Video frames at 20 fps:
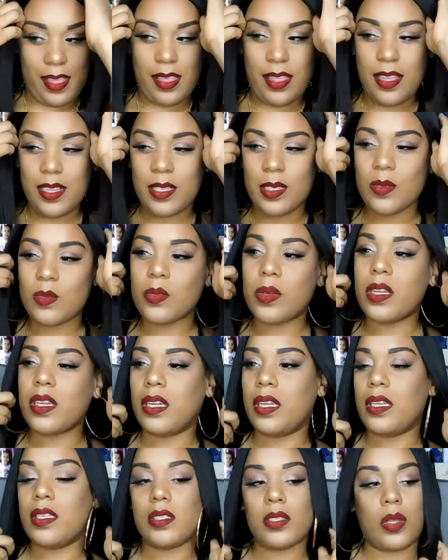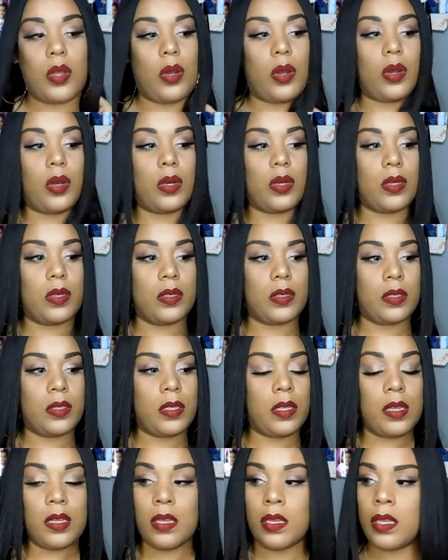And this one is
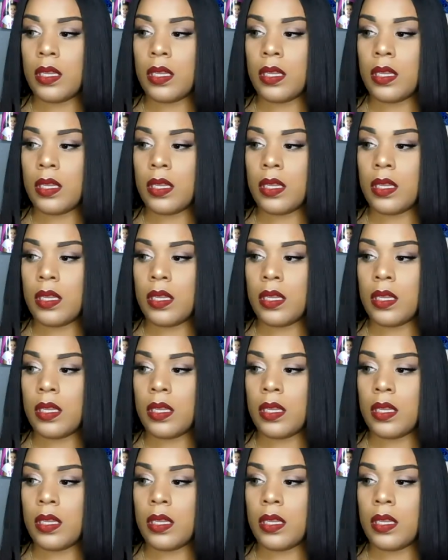called,